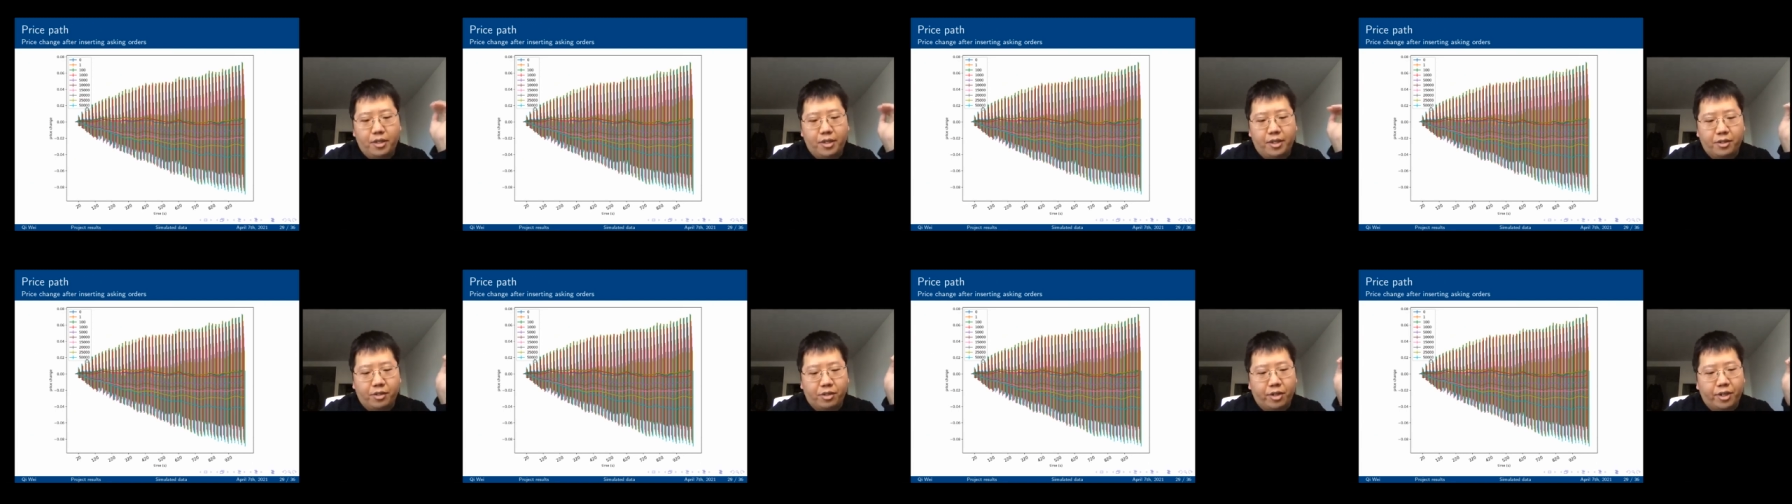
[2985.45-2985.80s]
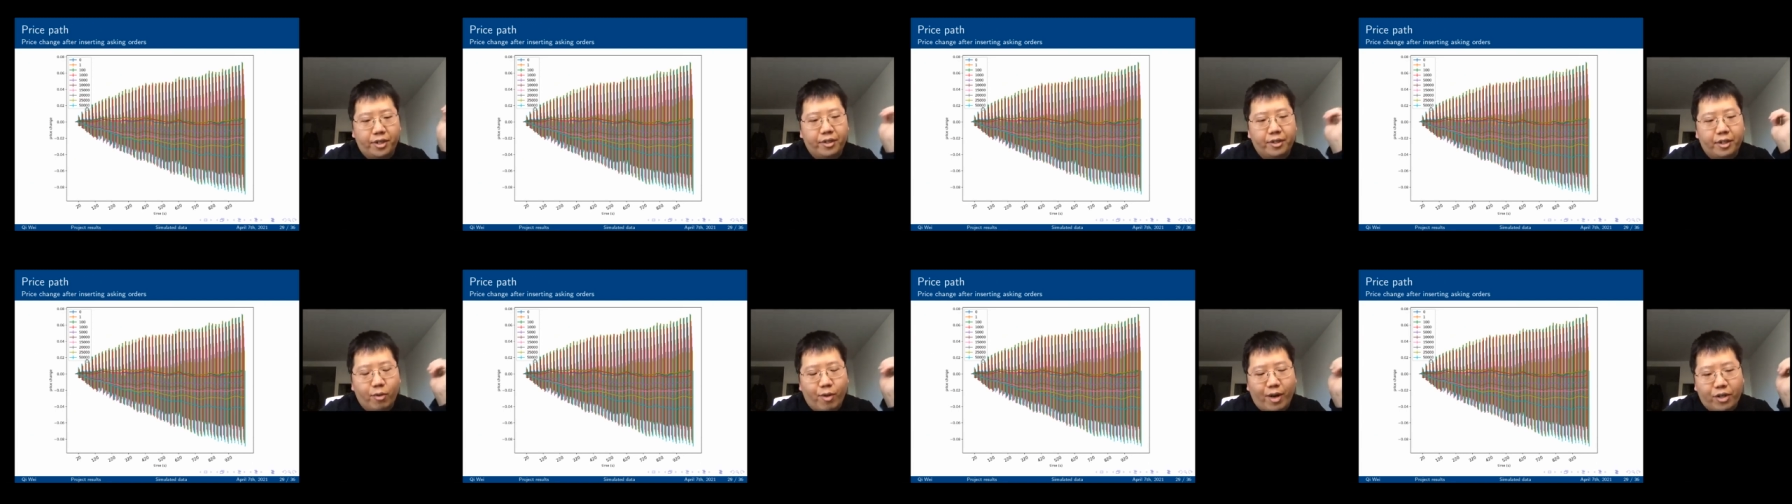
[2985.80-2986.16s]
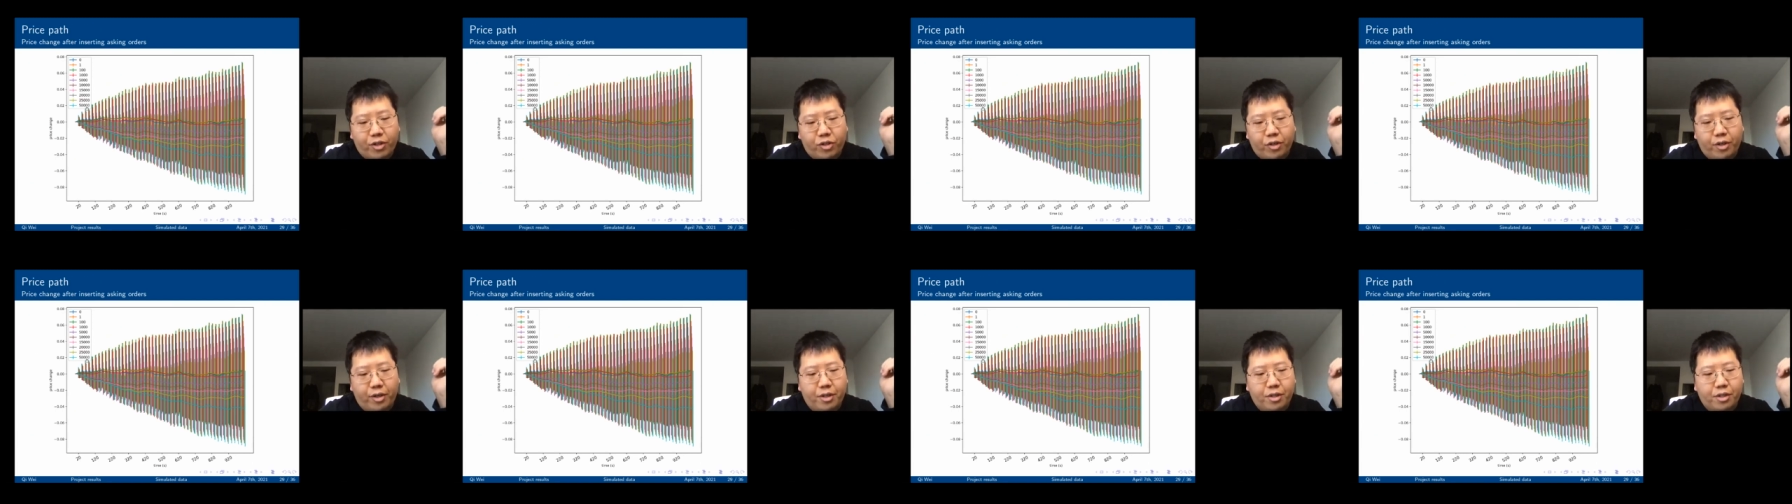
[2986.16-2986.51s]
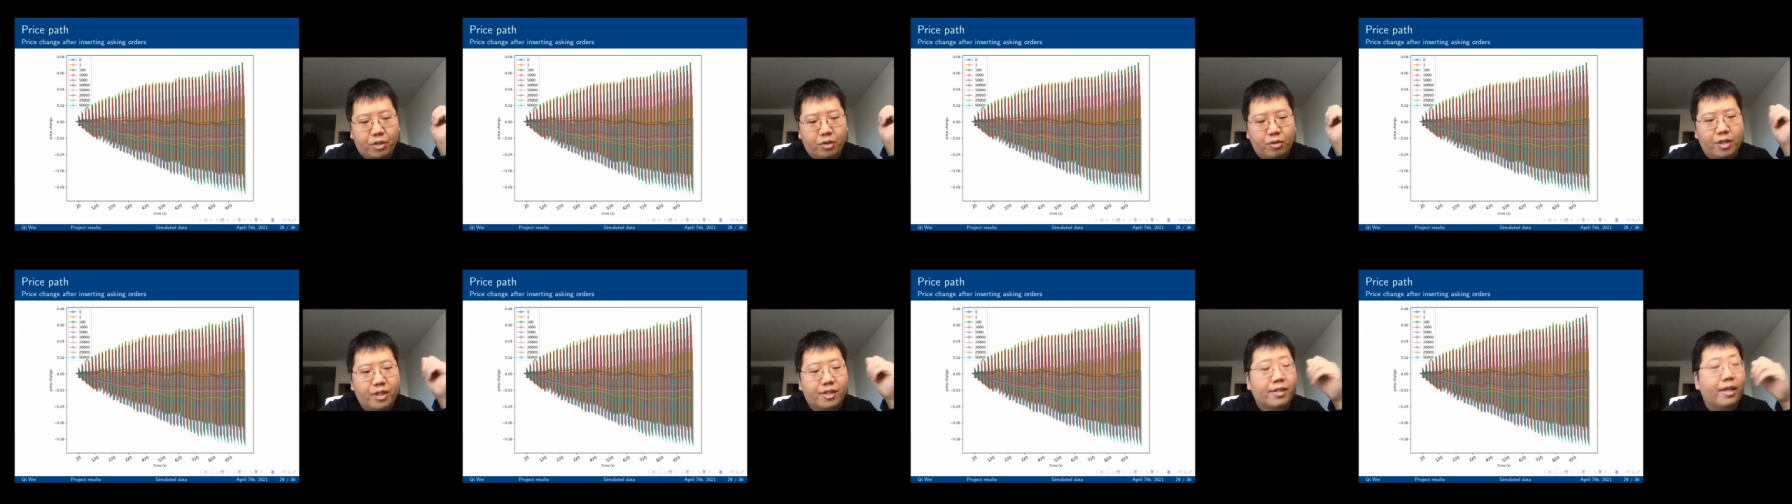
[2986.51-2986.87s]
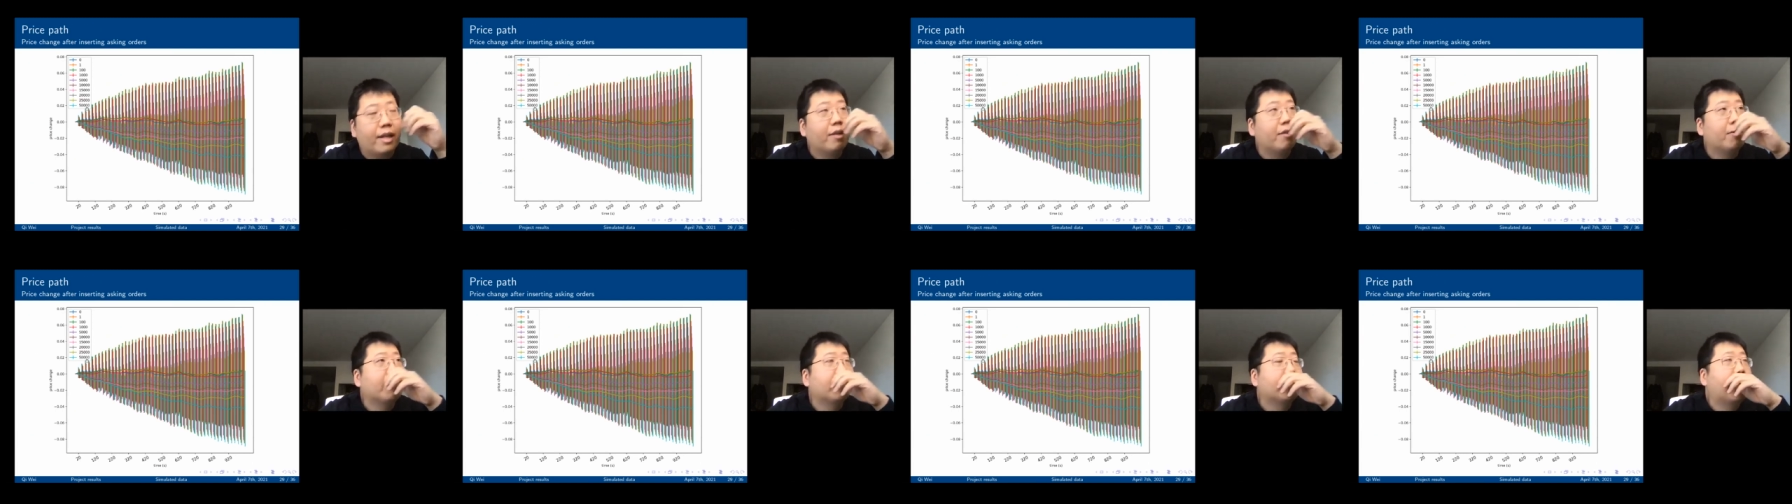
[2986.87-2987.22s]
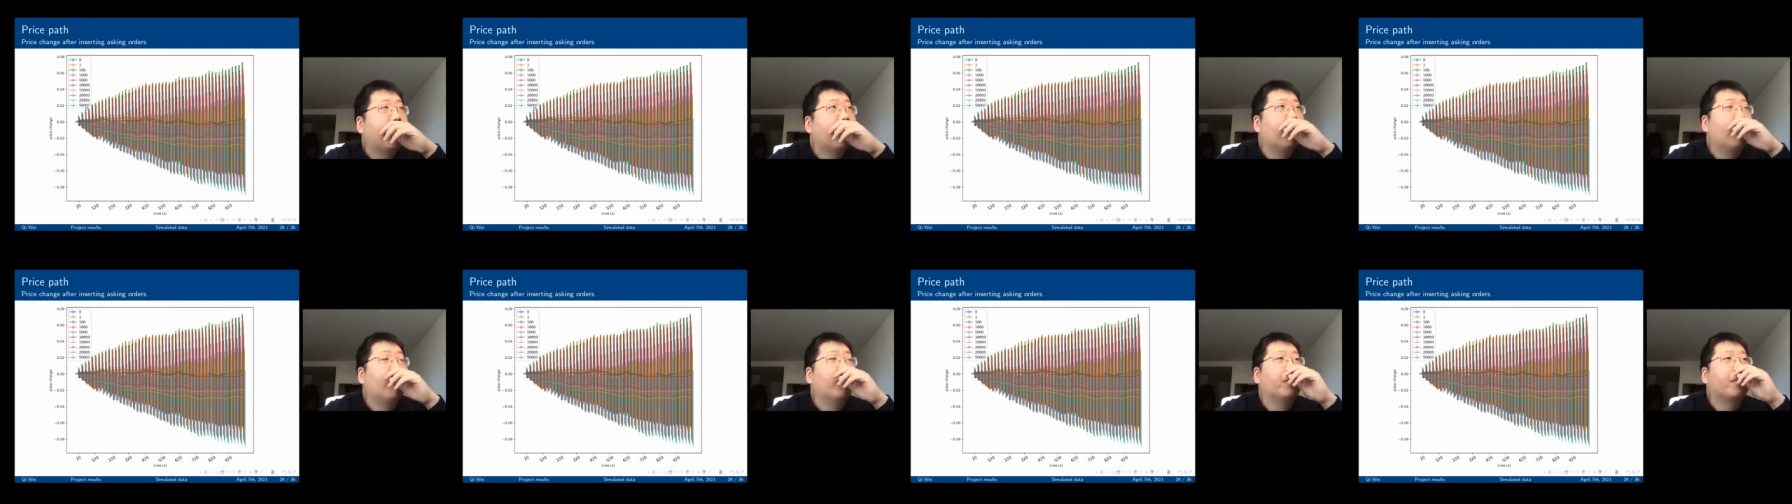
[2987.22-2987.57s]
inserting direction is still the
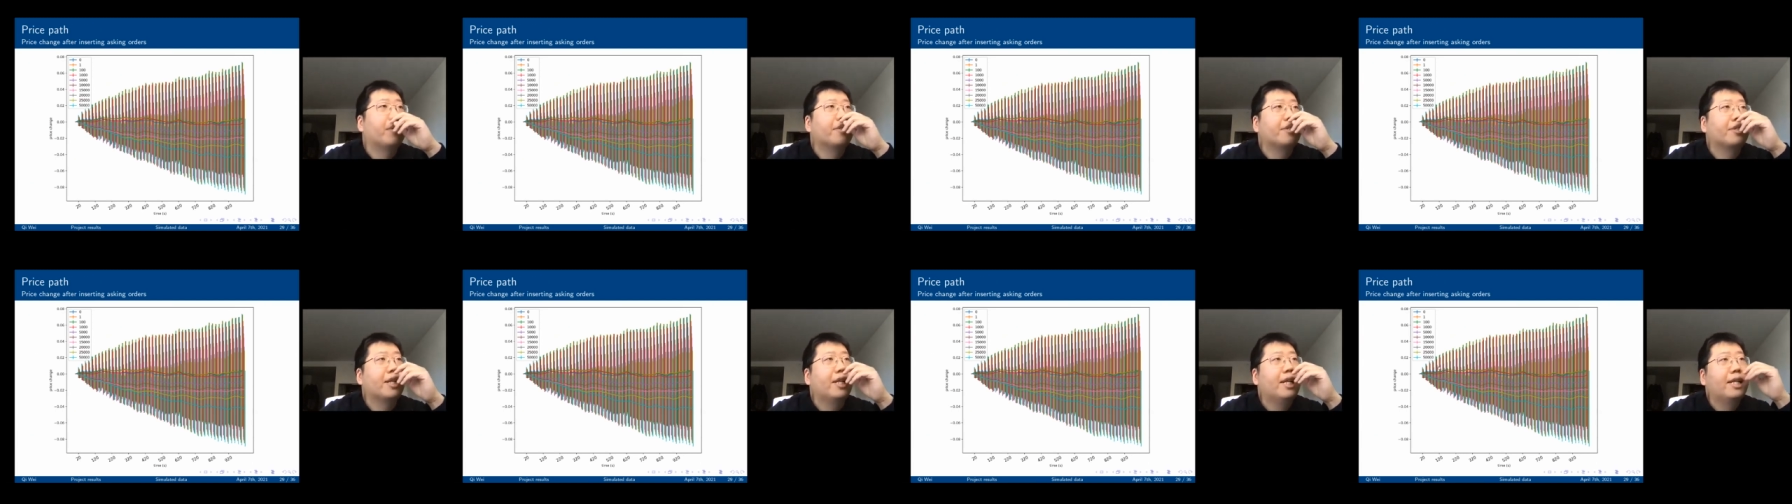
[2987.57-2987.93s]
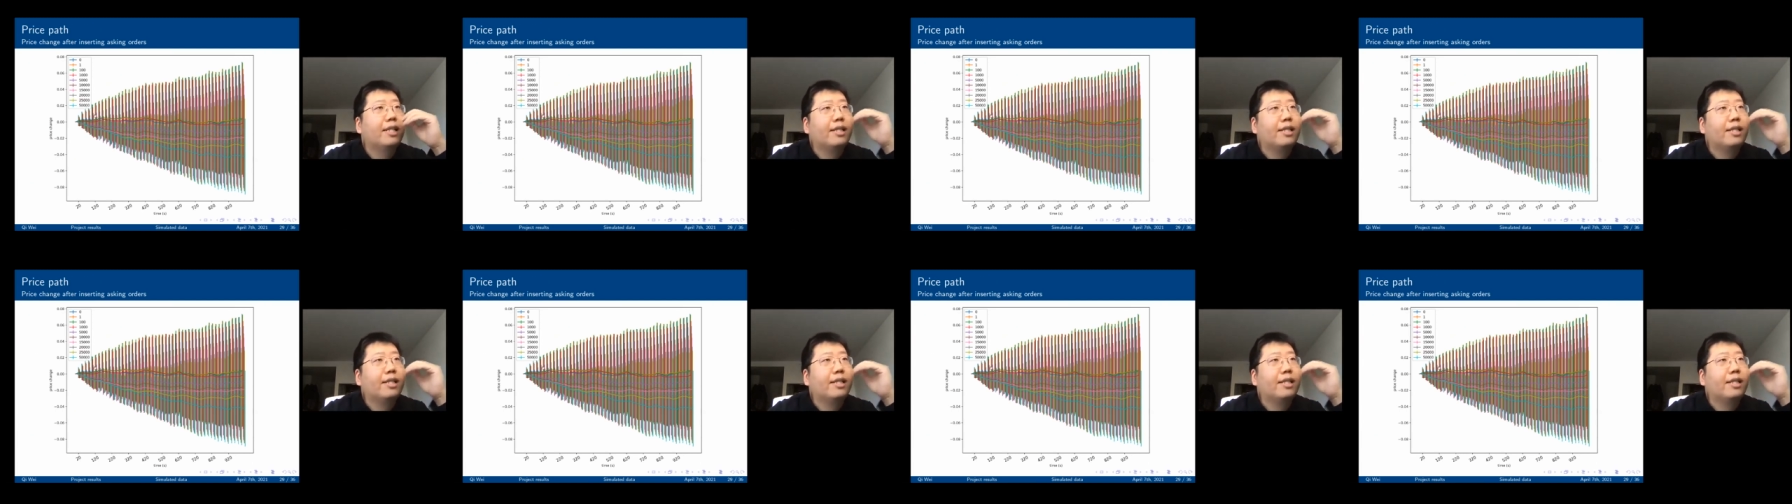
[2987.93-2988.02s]
selling orders.